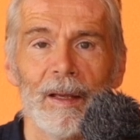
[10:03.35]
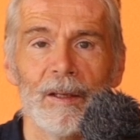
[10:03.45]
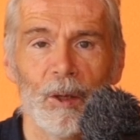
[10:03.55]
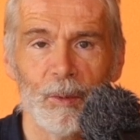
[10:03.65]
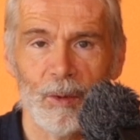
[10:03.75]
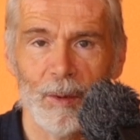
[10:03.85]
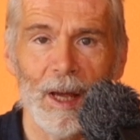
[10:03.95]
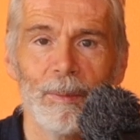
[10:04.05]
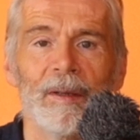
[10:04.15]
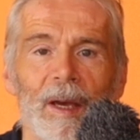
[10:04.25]

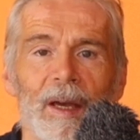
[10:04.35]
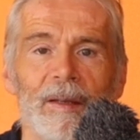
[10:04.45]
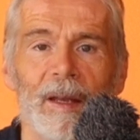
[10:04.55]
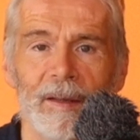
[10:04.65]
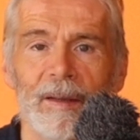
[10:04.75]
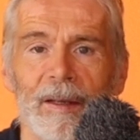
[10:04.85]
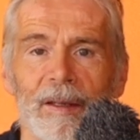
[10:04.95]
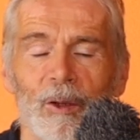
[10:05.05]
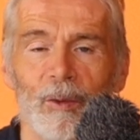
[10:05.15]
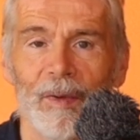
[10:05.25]
subscribe and hit the
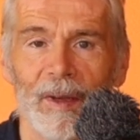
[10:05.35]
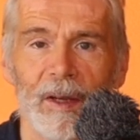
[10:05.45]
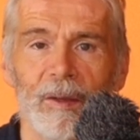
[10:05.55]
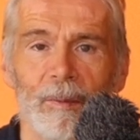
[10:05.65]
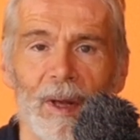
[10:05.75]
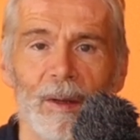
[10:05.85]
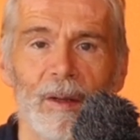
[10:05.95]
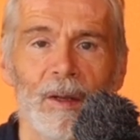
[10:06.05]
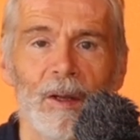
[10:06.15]
notification bell